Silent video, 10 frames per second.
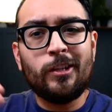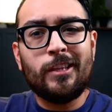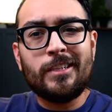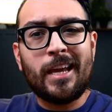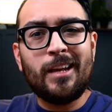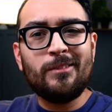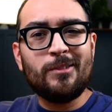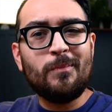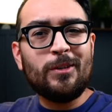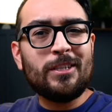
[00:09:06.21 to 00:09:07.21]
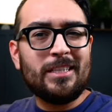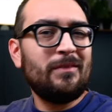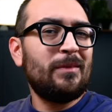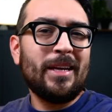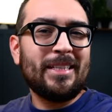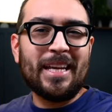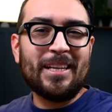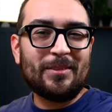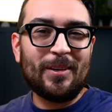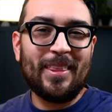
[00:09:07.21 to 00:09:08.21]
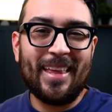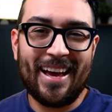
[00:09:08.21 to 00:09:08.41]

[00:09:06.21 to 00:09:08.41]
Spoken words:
Did these hand motions even make sense with